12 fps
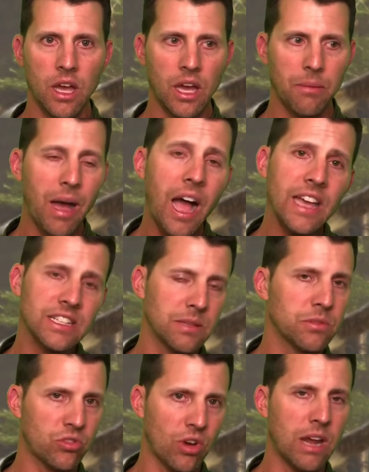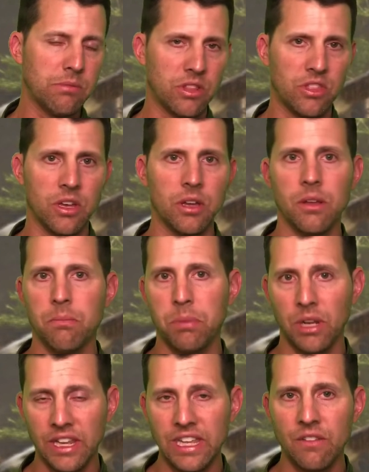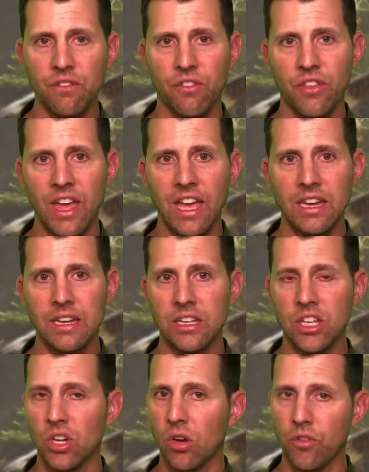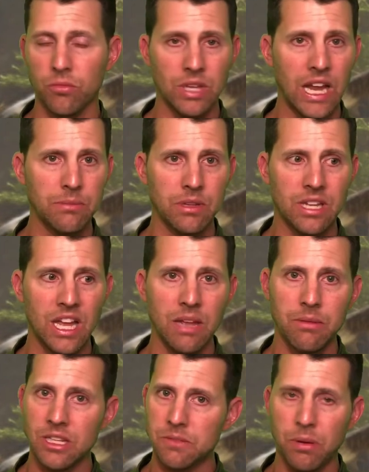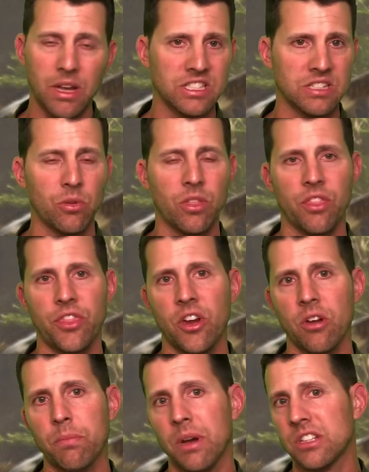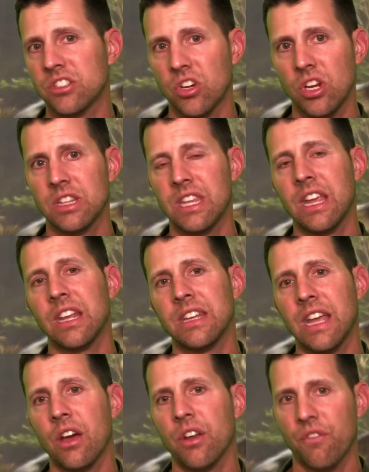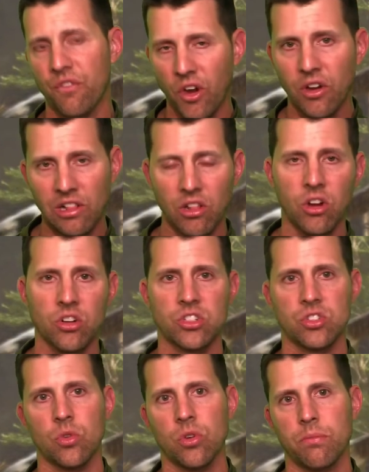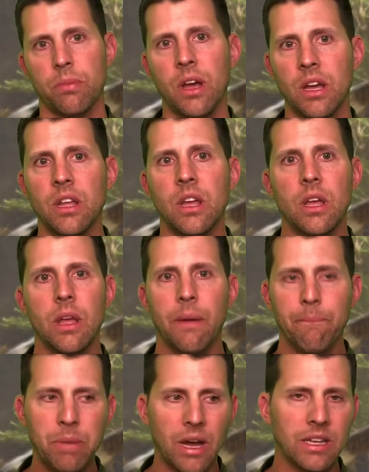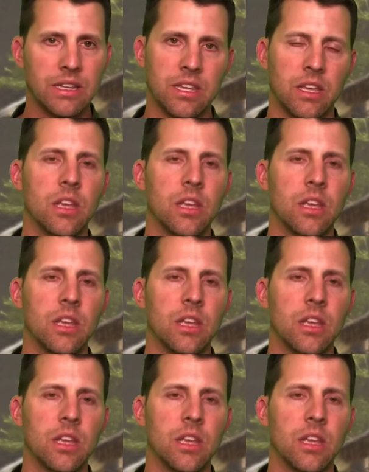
um, I subscribe to the belief that you know, from time to time, it's possible that theropods could have taken down a very large sauropod. But